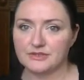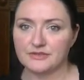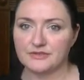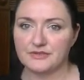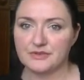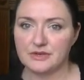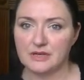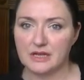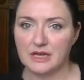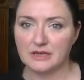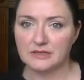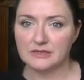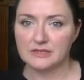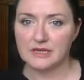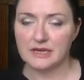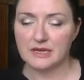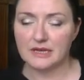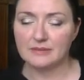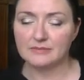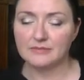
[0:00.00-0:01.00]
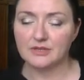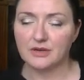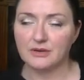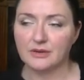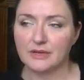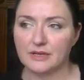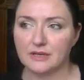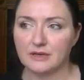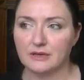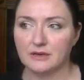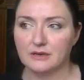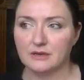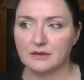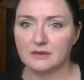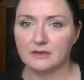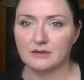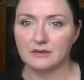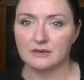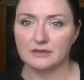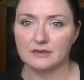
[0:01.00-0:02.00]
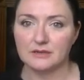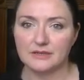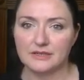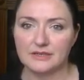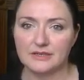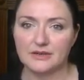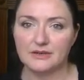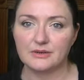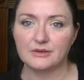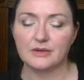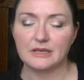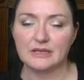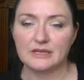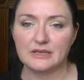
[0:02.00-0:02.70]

for a long time going, oh, you know,